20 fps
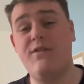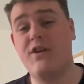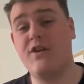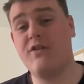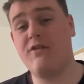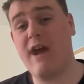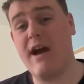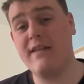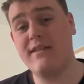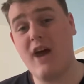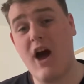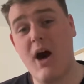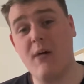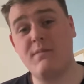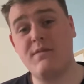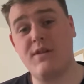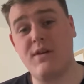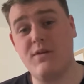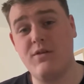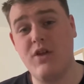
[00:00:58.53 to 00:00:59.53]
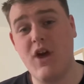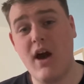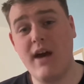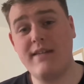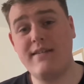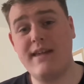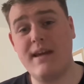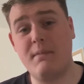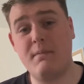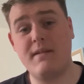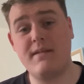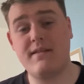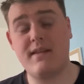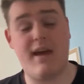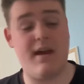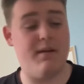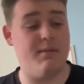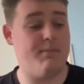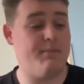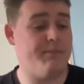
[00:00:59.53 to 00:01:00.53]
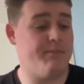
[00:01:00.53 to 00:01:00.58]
correct up to 90%.